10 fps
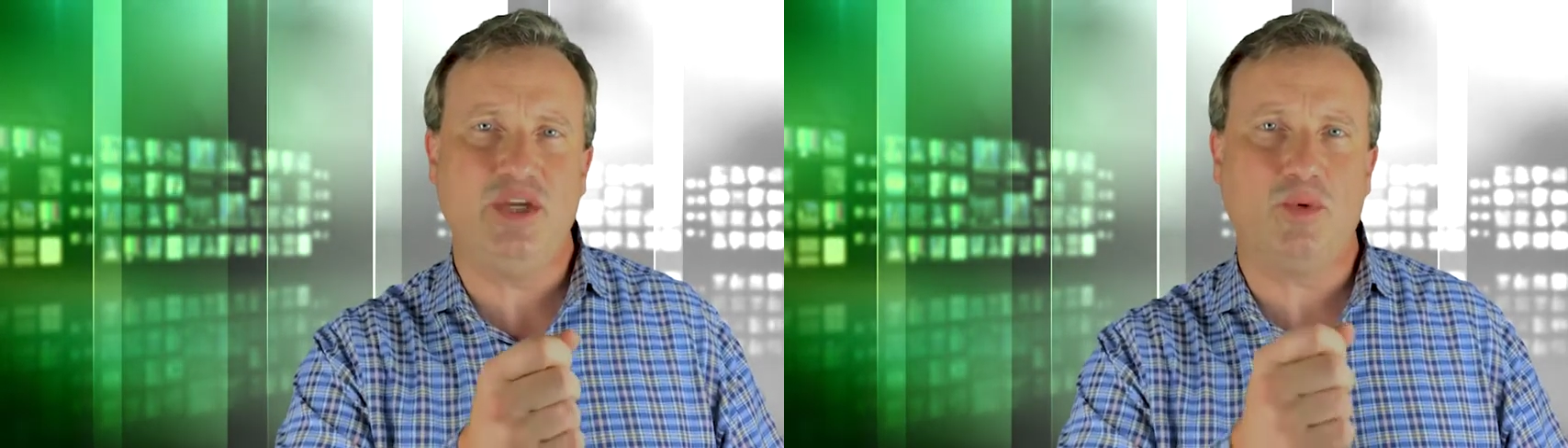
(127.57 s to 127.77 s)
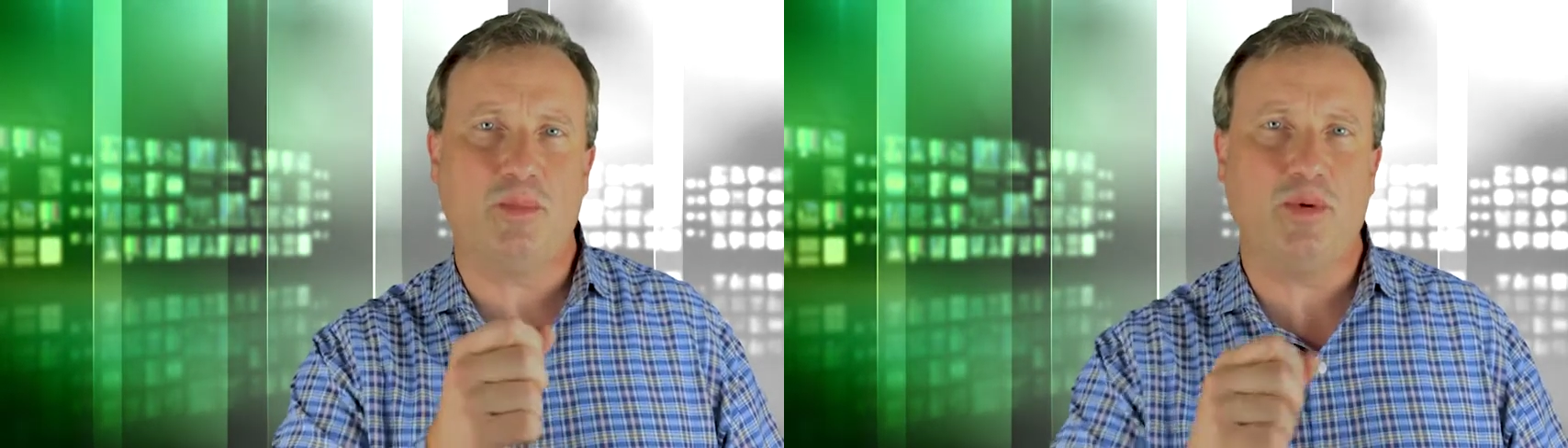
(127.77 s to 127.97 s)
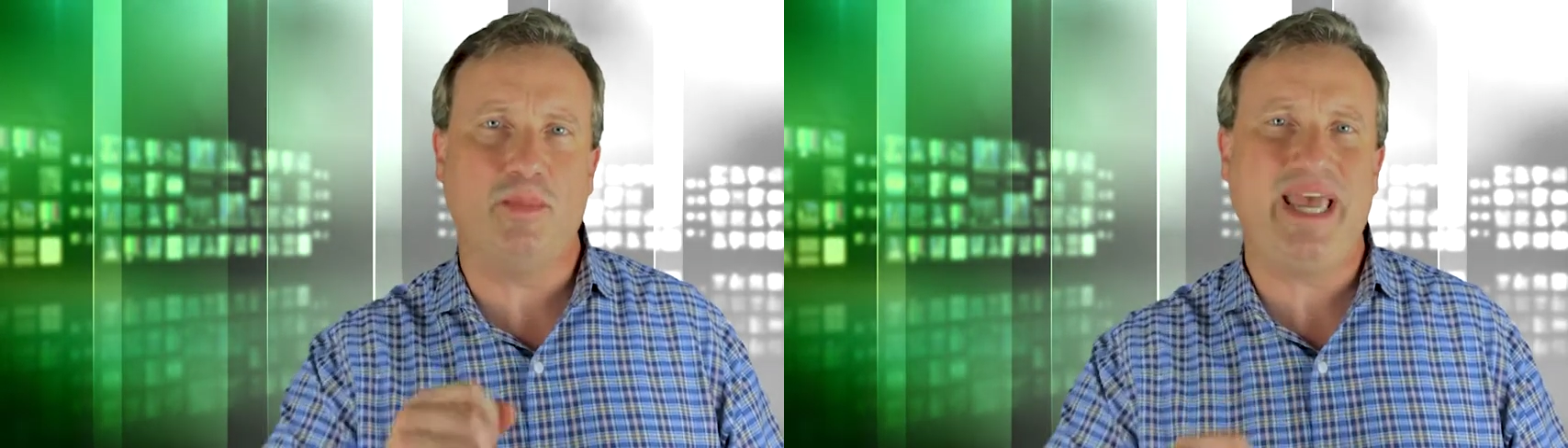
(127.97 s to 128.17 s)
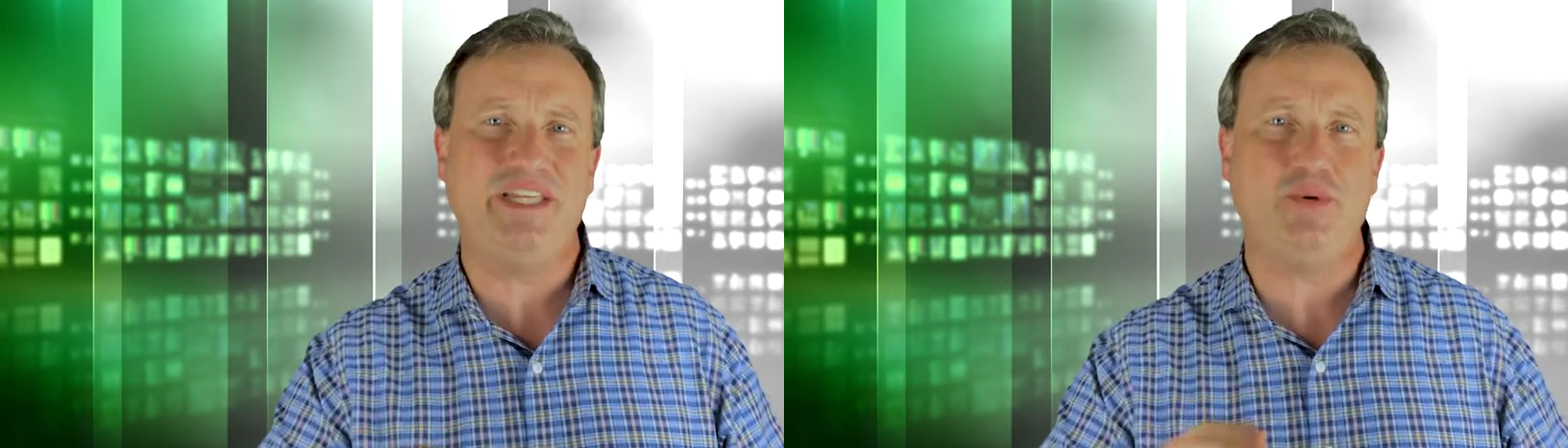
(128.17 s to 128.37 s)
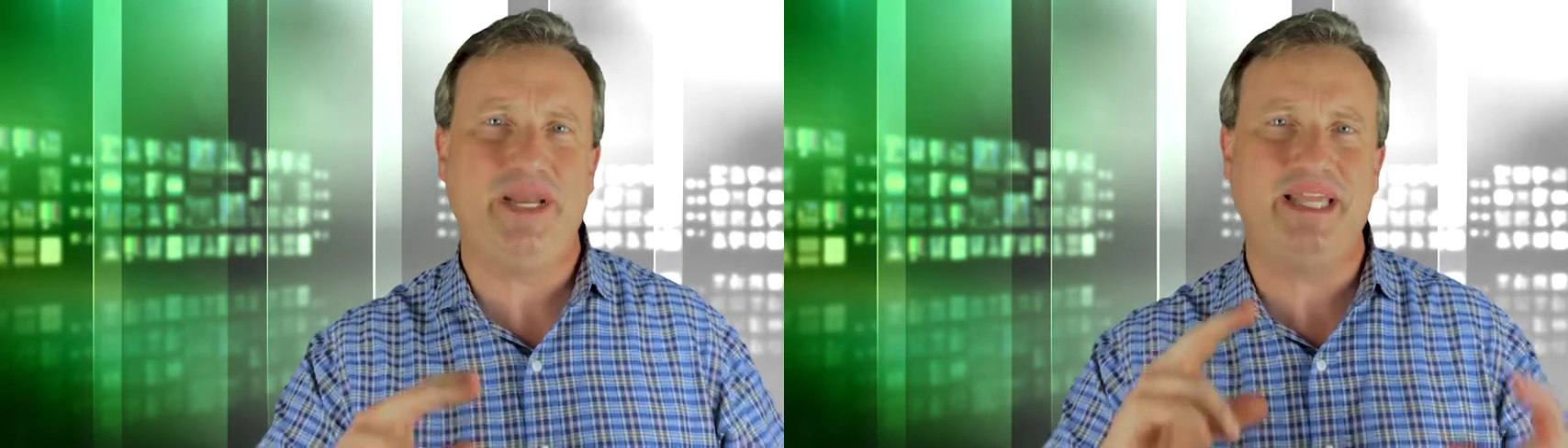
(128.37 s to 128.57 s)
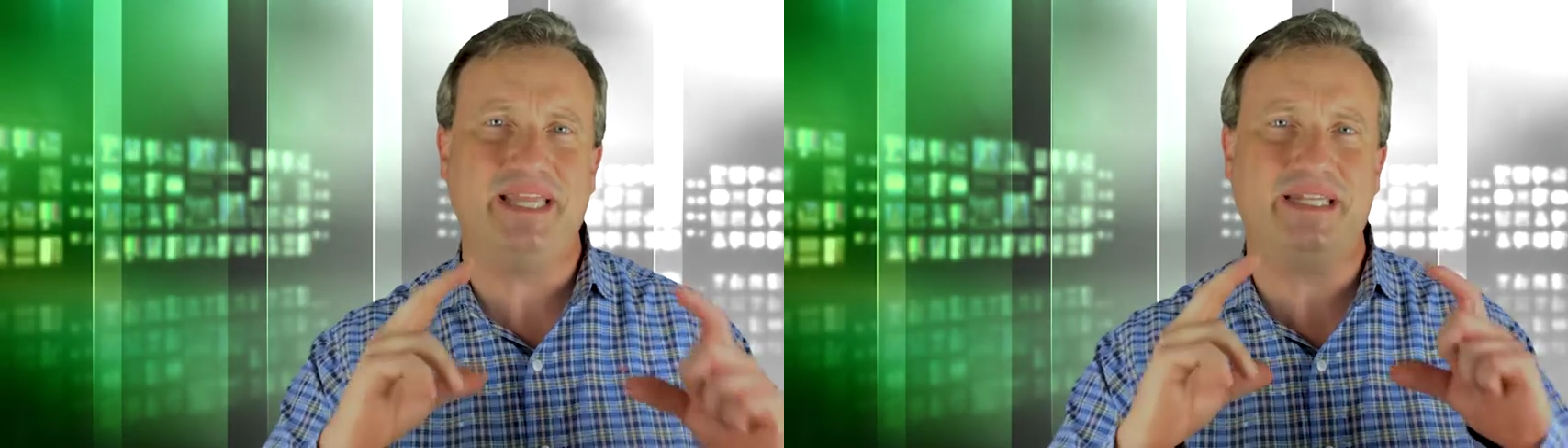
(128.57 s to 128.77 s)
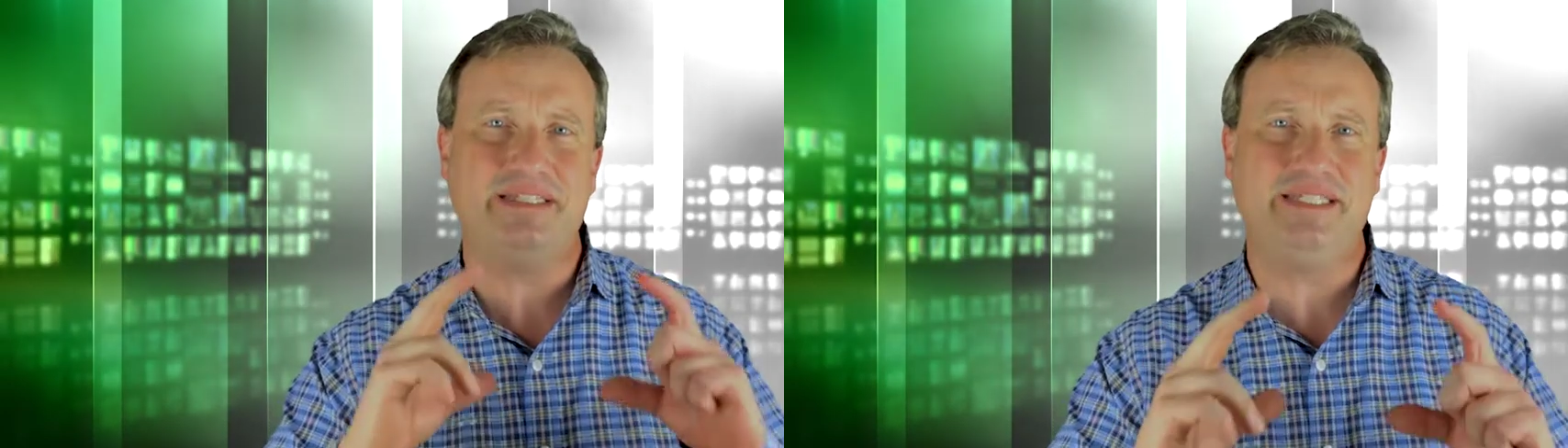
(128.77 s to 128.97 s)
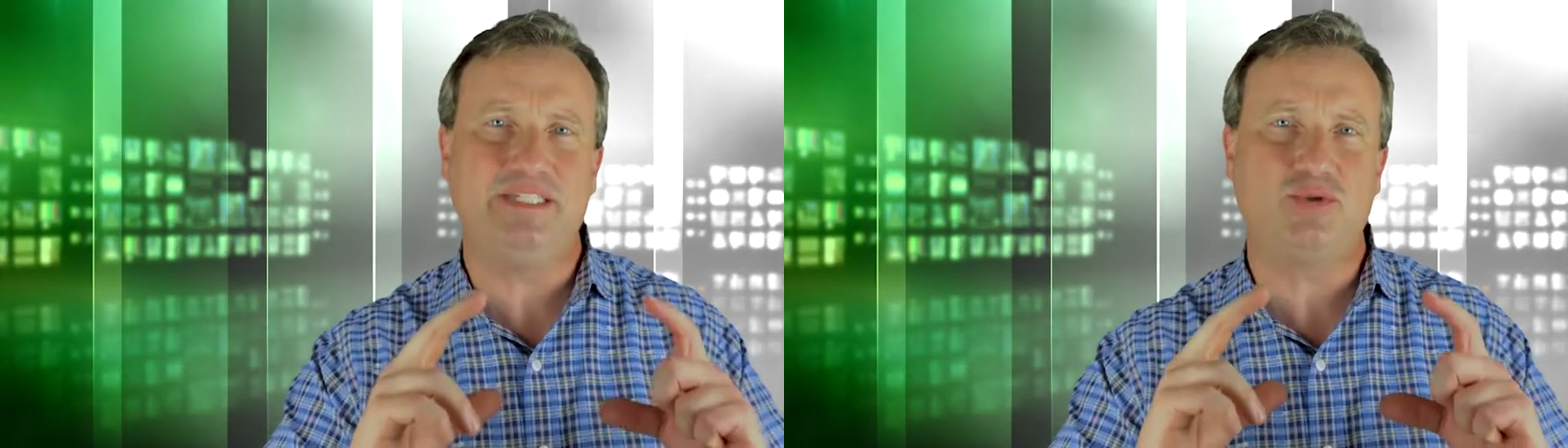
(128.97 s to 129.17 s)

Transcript: you are perpetuating that disease